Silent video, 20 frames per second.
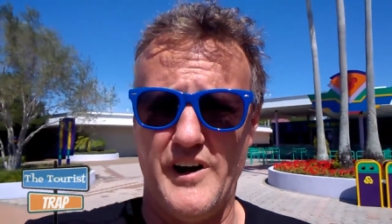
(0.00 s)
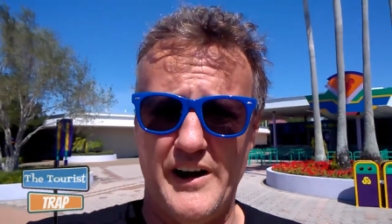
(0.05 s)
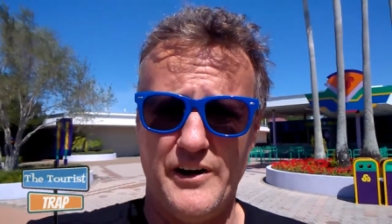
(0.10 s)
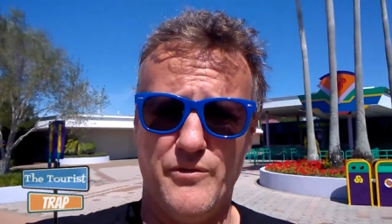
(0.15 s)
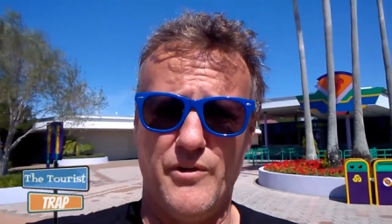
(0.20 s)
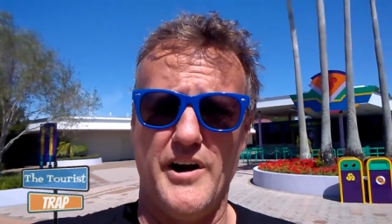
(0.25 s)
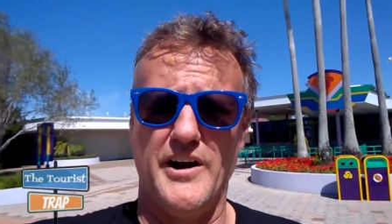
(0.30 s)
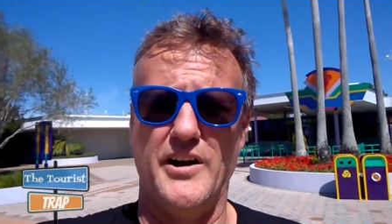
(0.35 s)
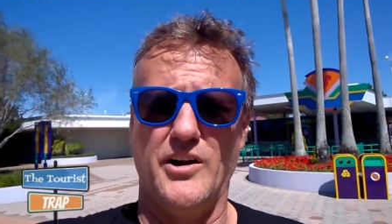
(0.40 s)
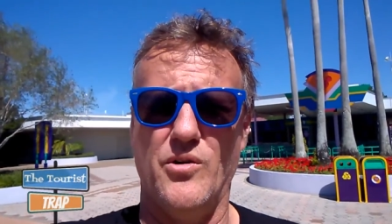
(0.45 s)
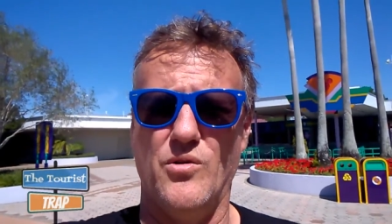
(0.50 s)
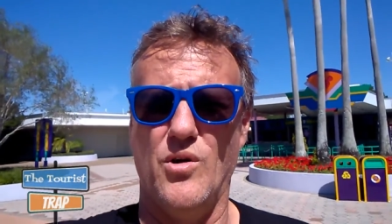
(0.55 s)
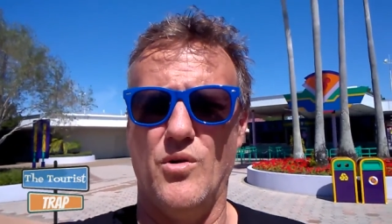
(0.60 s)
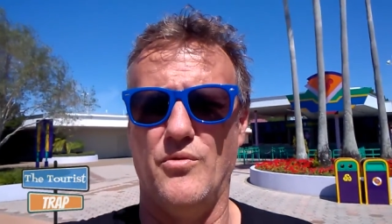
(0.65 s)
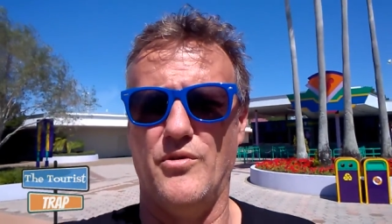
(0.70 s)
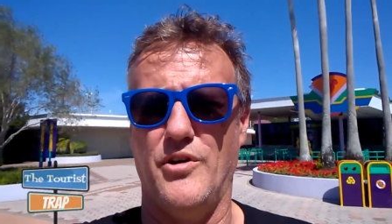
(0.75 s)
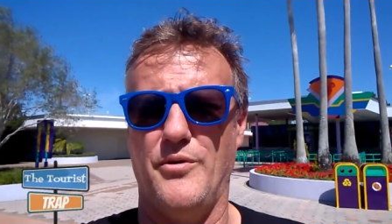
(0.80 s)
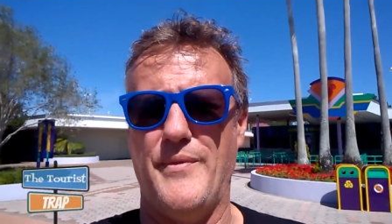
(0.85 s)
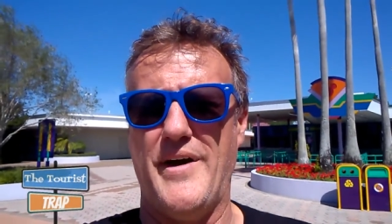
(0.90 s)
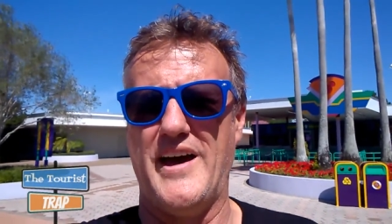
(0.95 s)
getting ready to
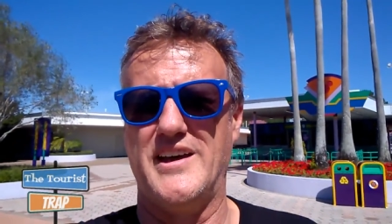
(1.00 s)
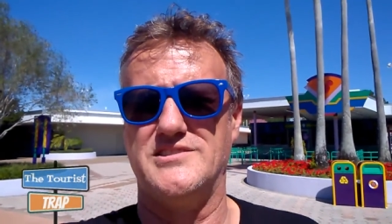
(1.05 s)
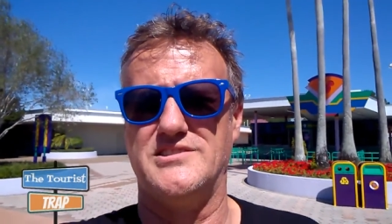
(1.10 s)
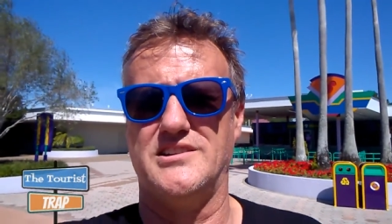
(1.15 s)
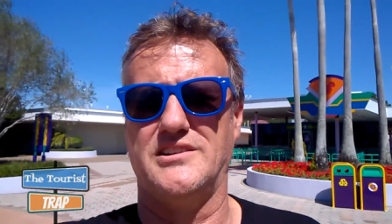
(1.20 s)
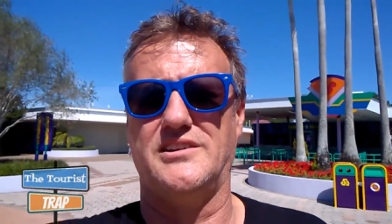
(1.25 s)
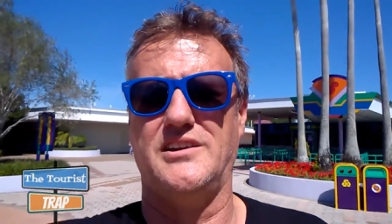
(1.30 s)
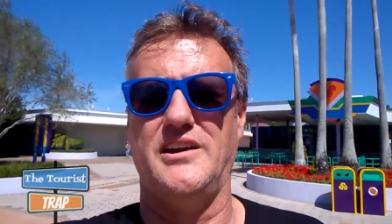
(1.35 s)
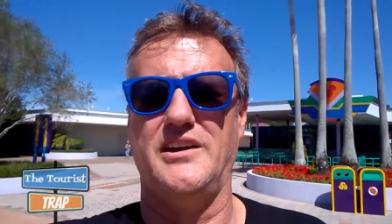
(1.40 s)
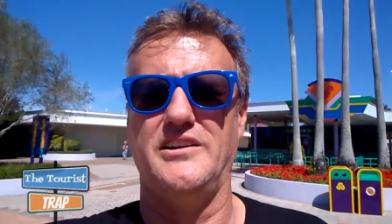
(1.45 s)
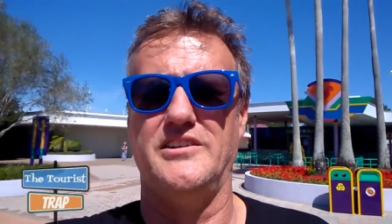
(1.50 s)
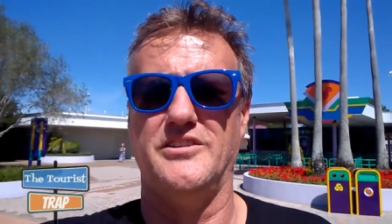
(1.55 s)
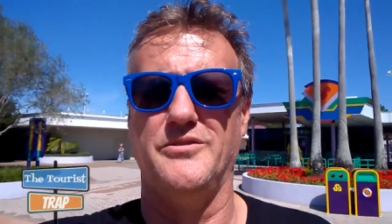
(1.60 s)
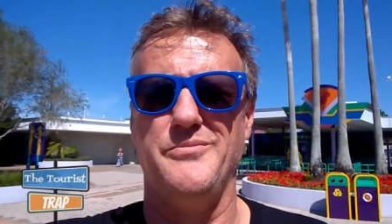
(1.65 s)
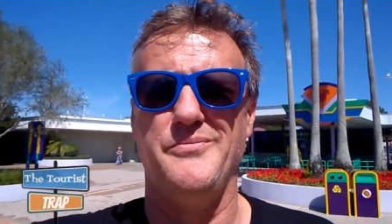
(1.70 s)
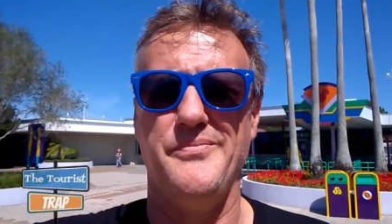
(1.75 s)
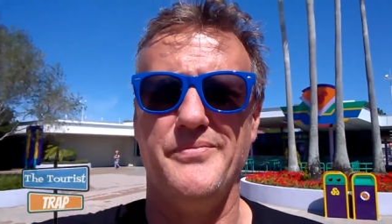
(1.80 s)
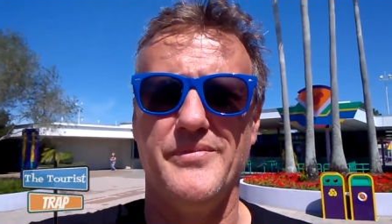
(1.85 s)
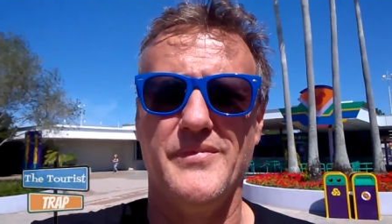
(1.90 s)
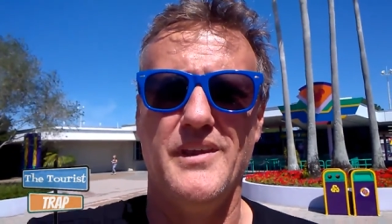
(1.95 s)
go over to Magic
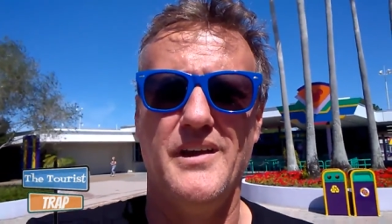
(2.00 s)
Kingdom.